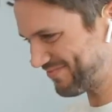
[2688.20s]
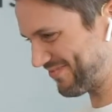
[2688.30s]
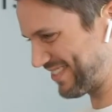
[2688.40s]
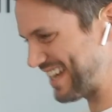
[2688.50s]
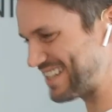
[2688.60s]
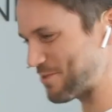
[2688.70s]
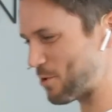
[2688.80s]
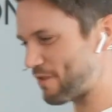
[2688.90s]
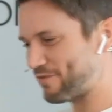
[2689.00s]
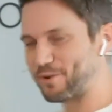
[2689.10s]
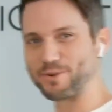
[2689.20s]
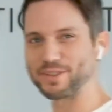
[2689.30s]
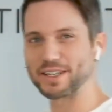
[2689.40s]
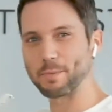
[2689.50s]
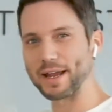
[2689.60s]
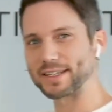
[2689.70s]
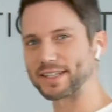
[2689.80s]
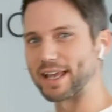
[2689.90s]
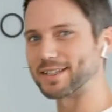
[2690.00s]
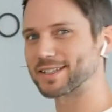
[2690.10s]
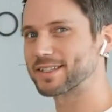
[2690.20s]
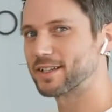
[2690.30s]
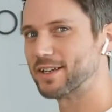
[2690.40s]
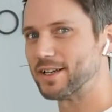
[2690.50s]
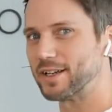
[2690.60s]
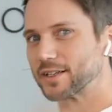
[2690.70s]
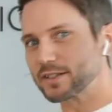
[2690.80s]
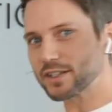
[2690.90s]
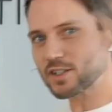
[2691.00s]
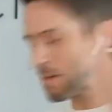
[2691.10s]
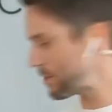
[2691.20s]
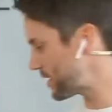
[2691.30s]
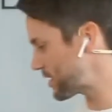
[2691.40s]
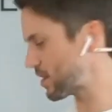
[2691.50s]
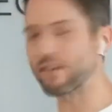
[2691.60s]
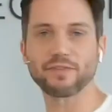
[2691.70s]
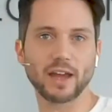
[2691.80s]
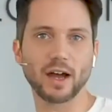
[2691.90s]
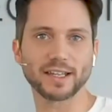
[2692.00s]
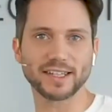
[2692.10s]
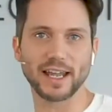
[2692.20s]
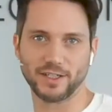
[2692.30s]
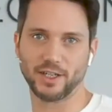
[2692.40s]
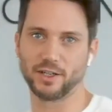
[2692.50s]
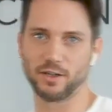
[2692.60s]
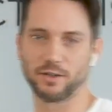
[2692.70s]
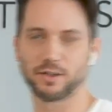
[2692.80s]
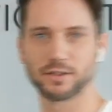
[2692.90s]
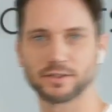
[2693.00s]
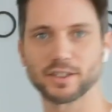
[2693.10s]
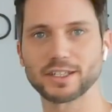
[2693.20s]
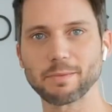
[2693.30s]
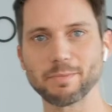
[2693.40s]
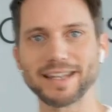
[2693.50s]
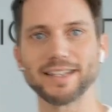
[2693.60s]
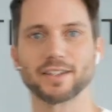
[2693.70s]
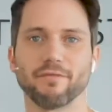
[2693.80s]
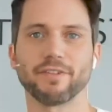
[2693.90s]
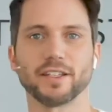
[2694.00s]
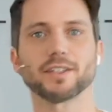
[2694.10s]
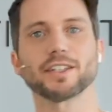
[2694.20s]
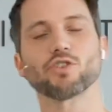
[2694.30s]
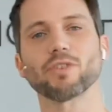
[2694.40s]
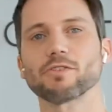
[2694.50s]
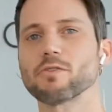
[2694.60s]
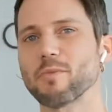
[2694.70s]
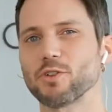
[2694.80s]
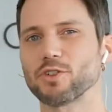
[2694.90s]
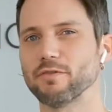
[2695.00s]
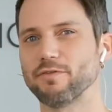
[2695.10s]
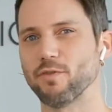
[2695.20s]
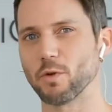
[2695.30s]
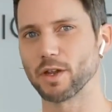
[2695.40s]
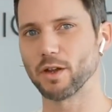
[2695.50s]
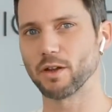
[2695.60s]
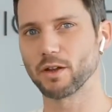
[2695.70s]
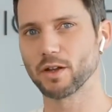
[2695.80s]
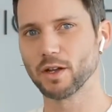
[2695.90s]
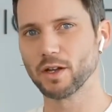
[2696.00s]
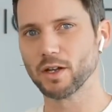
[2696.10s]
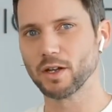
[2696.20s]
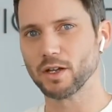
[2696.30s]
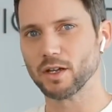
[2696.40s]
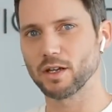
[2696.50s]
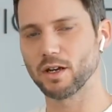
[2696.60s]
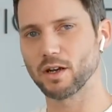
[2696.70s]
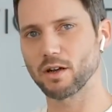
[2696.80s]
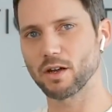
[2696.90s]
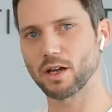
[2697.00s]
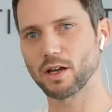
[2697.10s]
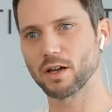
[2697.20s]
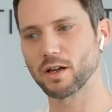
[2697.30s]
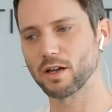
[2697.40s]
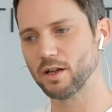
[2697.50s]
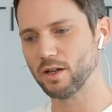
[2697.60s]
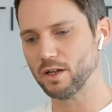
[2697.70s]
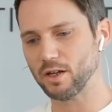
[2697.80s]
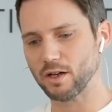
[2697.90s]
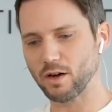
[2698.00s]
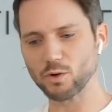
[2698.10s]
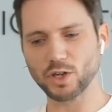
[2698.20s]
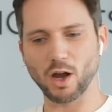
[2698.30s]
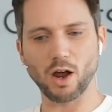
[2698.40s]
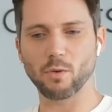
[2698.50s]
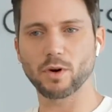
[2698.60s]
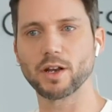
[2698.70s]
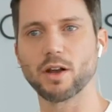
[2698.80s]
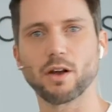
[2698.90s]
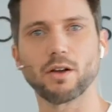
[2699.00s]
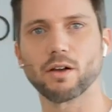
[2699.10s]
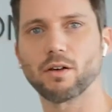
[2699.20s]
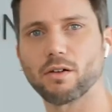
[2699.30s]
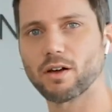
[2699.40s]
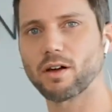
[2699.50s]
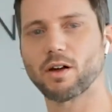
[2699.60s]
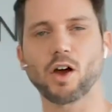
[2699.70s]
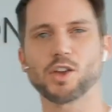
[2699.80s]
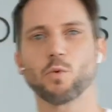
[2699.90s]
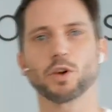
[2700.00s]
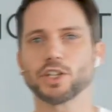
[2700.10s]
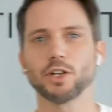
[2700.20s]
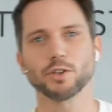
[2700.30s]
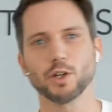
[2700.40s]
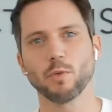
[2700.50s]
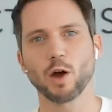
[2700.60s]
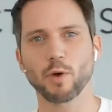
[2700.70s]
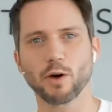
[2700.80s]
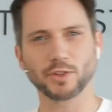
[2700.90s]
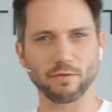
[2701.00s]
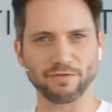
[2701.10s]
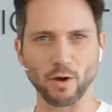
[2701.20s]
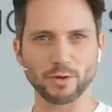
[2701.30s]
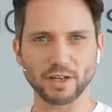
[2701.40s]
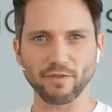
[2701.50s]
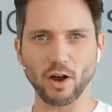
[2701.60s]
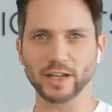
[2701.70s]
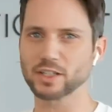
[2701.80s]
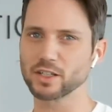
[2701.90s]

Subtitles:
Is it waffle or does it make sense? Does some of the stuff that I say to you, does it mean something? Does it trigger emotion for you? You know, also I want to know, are you watching on your mobile phone device?